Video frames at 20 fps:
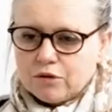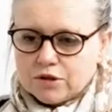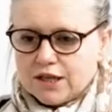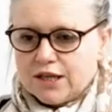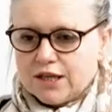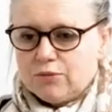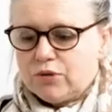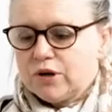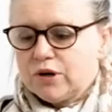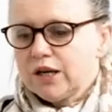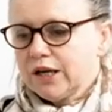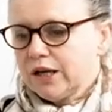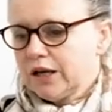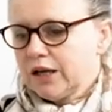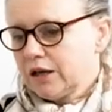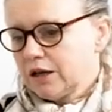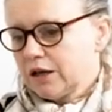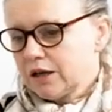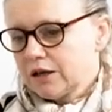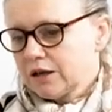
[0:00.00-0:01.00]
I'm not
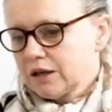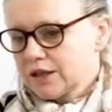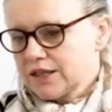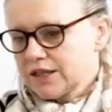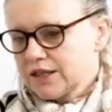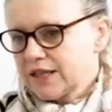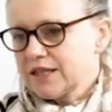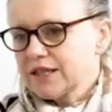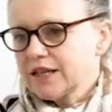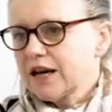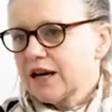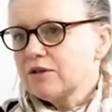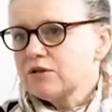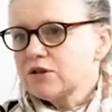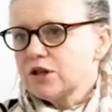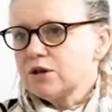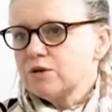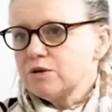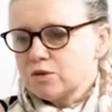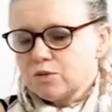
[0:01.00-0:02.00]
deliberately setting out
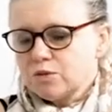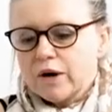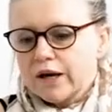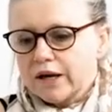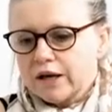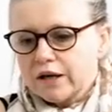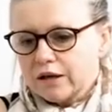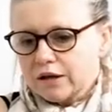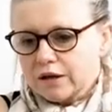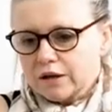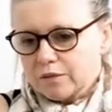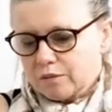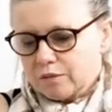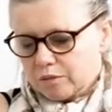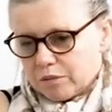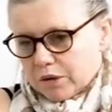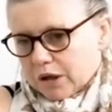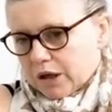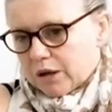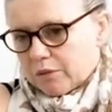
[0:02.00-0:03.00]
to lose weight,
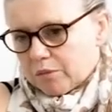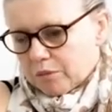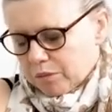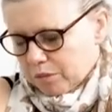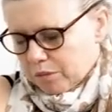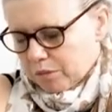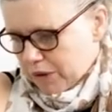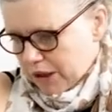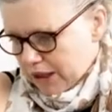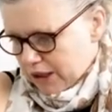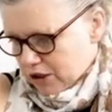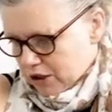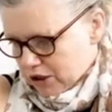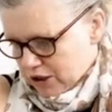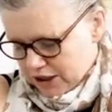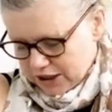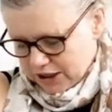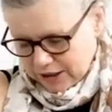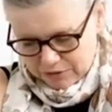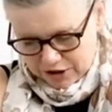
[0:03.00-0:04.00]
but but it
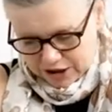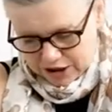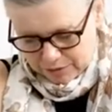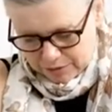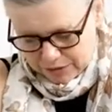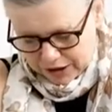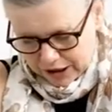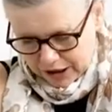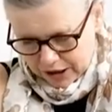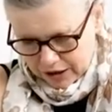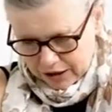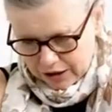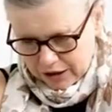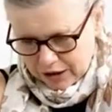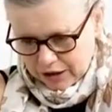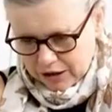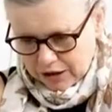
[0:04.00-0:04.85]
just seems to be